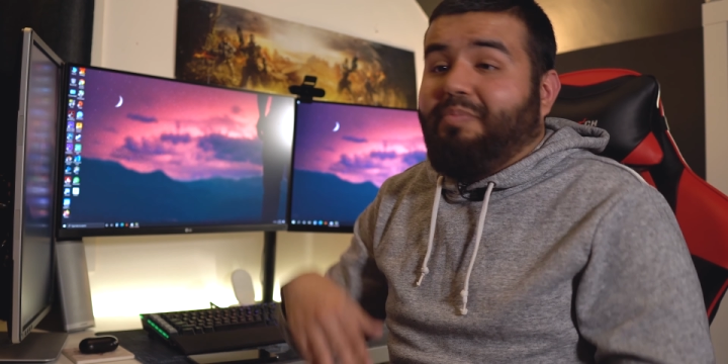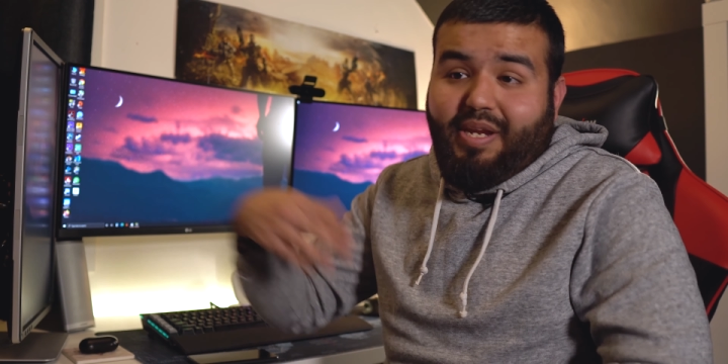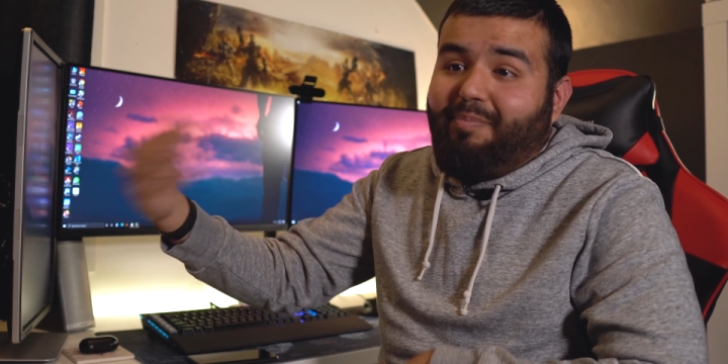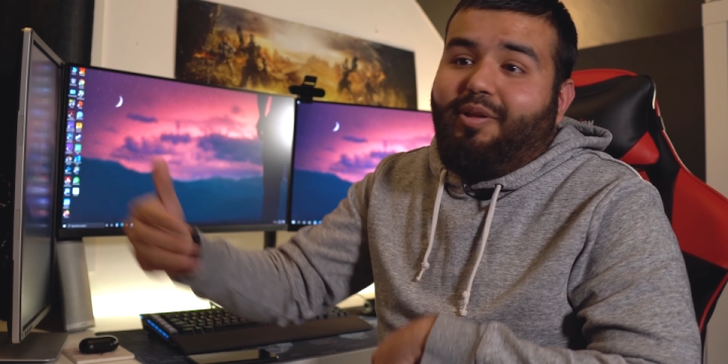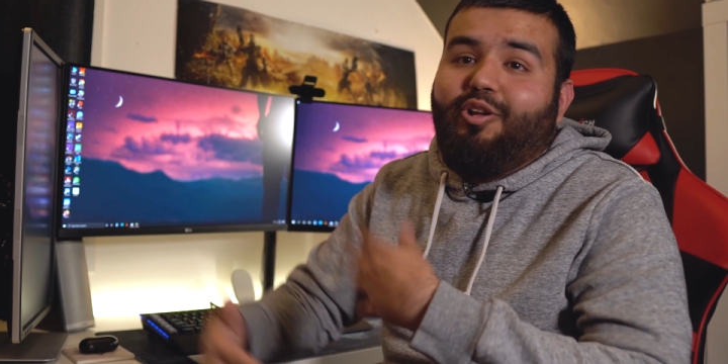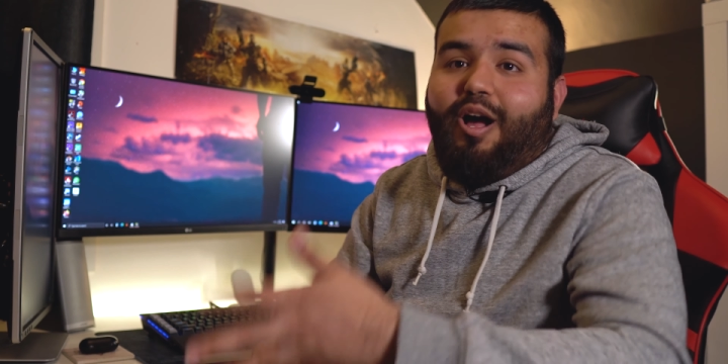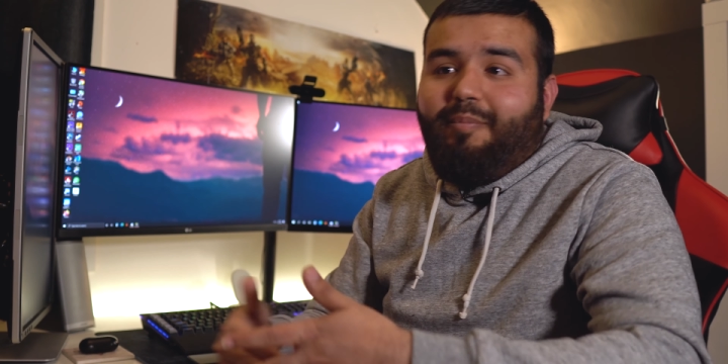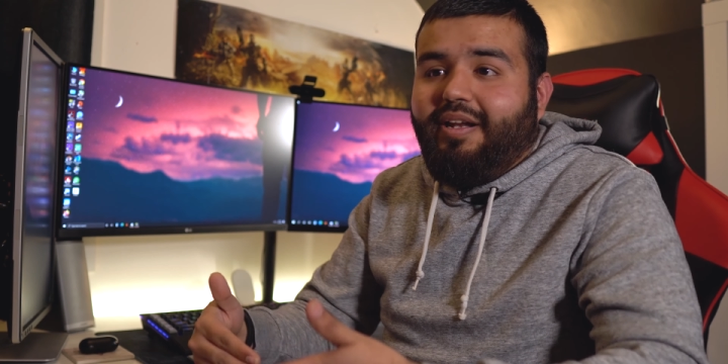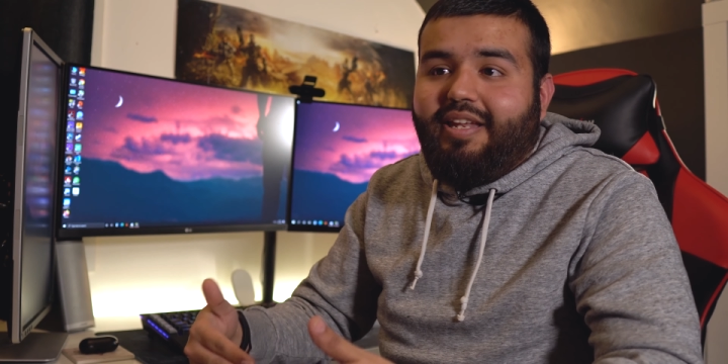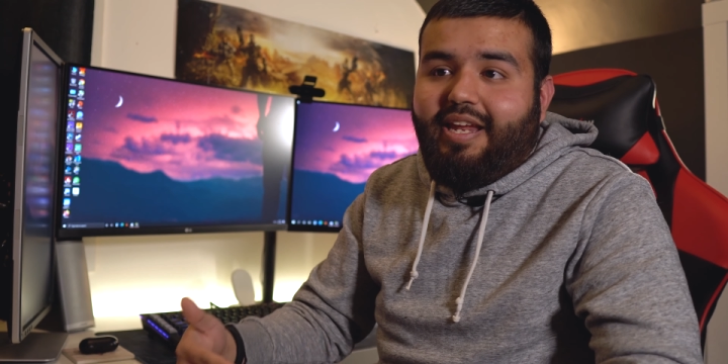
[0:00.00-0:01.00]
people
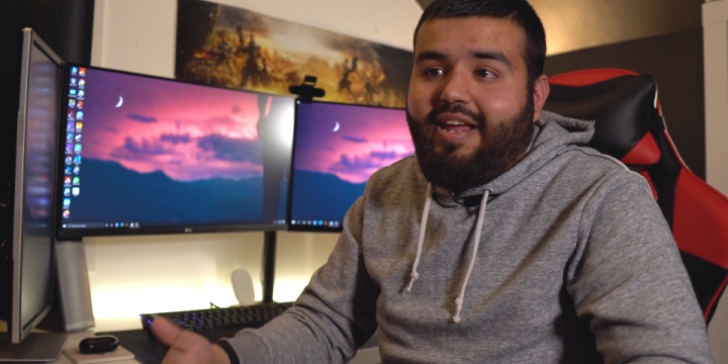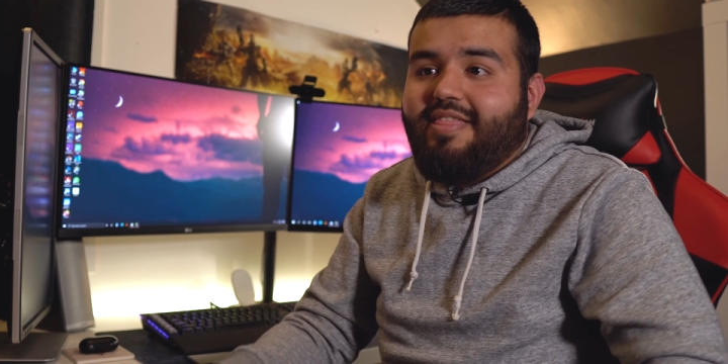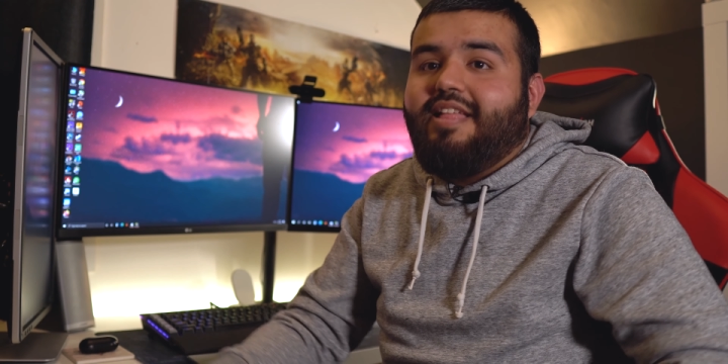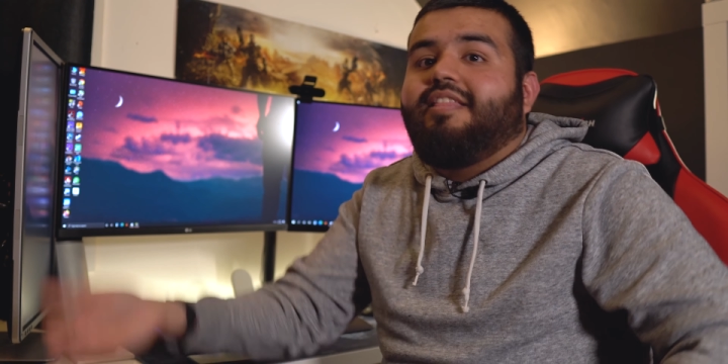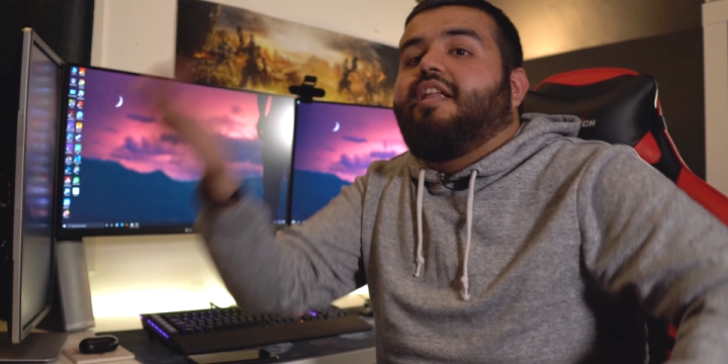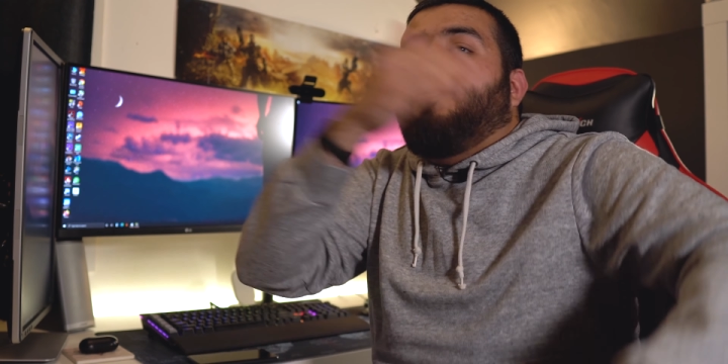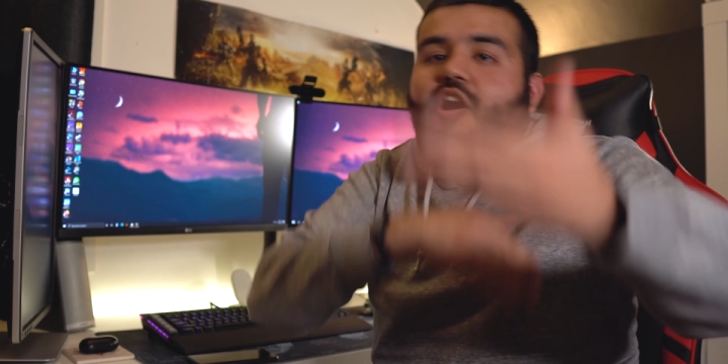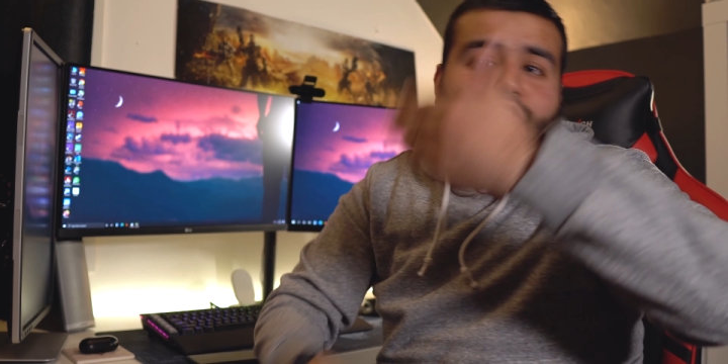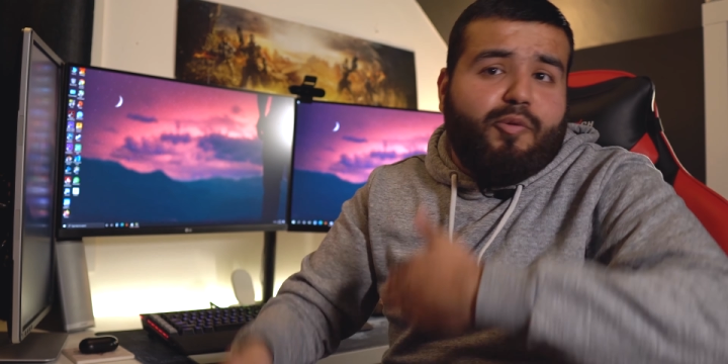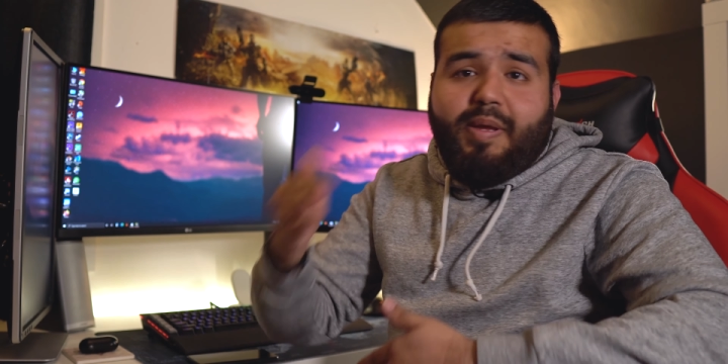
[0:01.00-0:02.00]
commenting and then
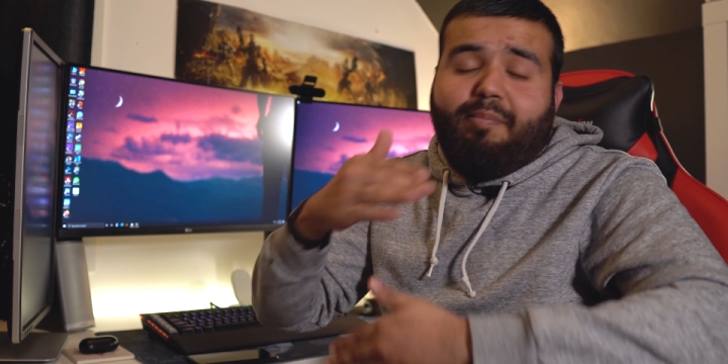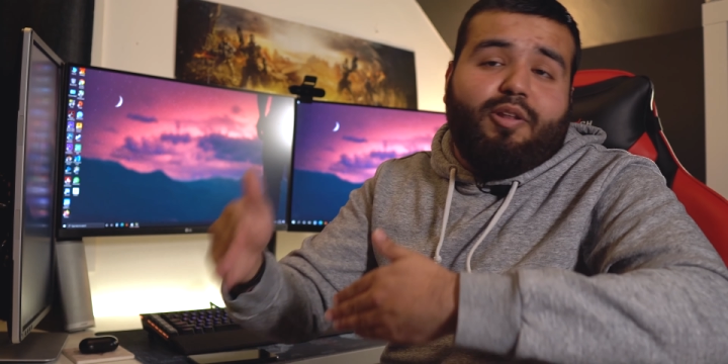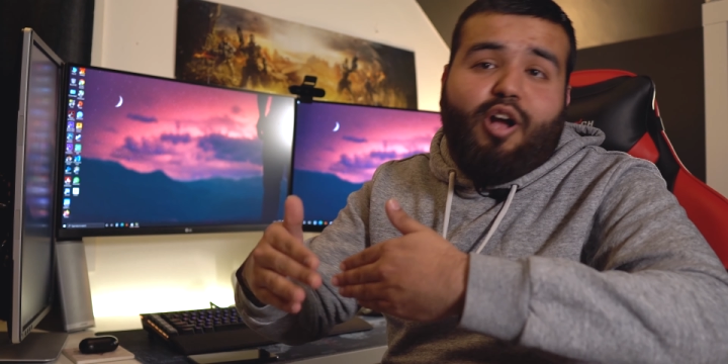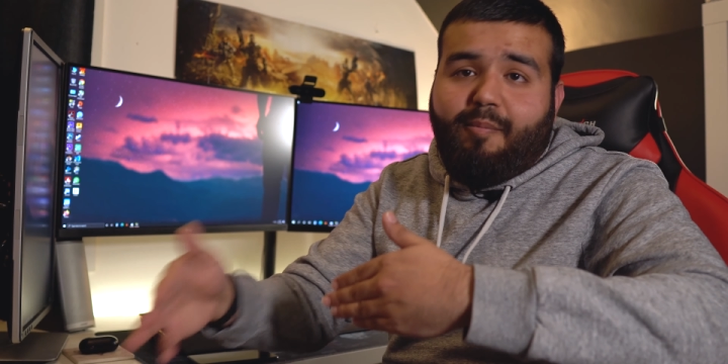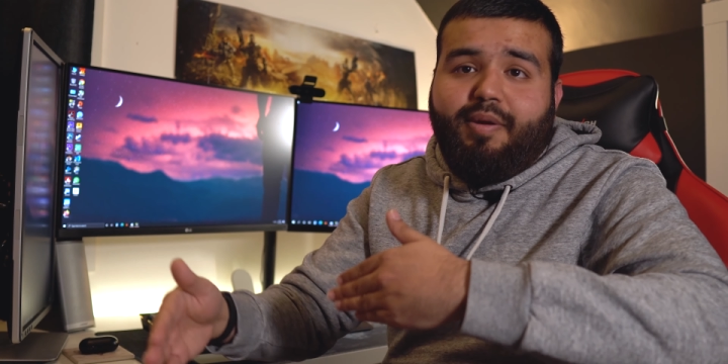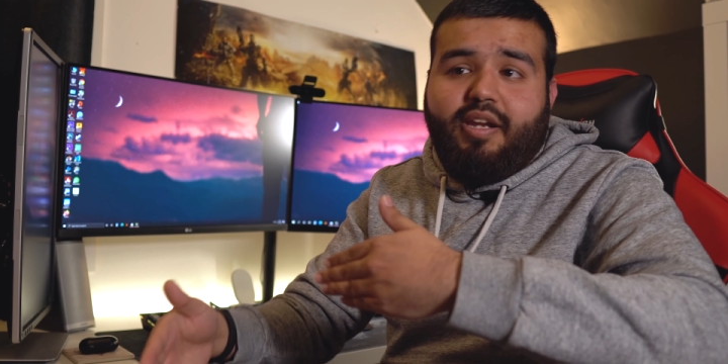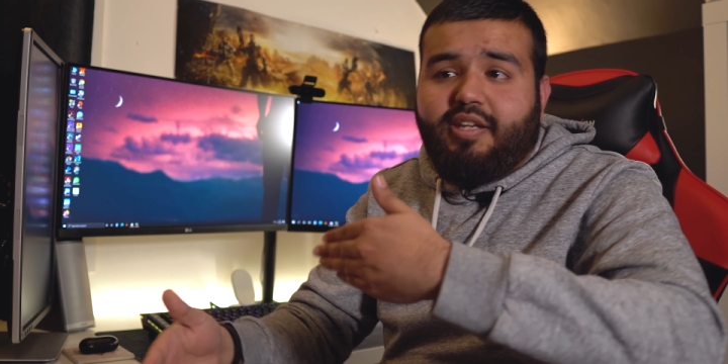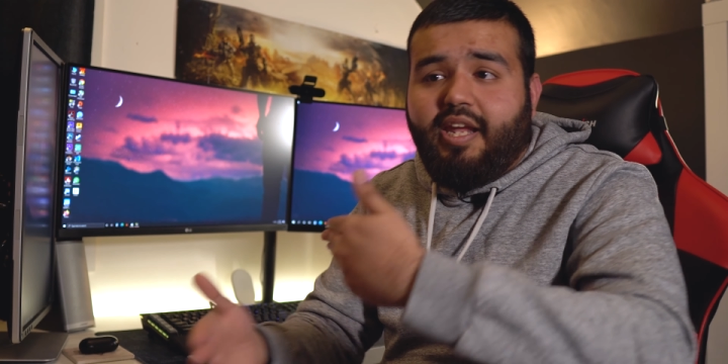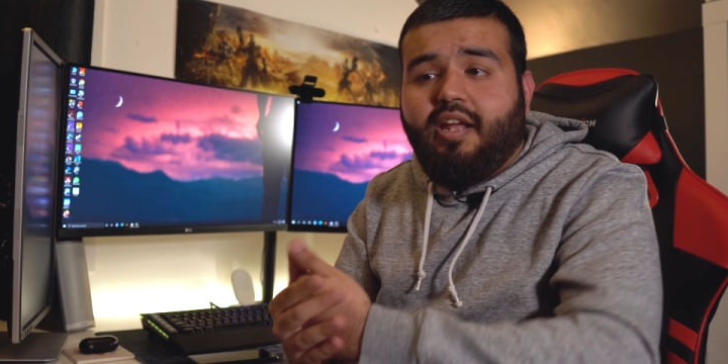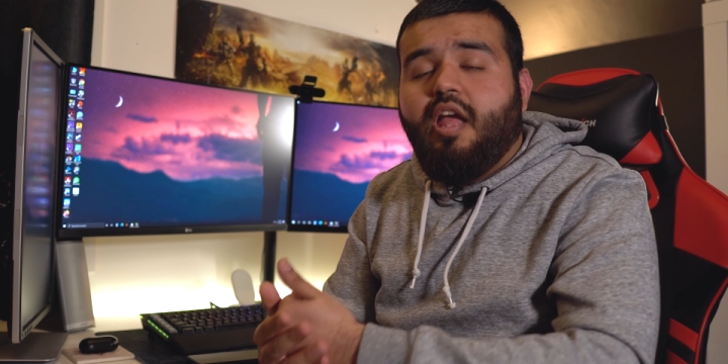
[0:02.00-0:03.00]
other people
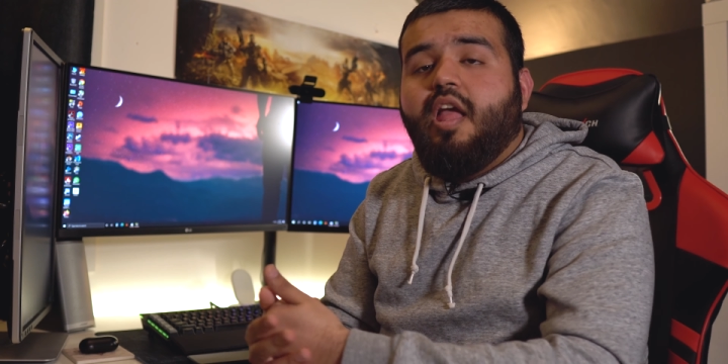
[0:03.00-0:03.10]
commenting.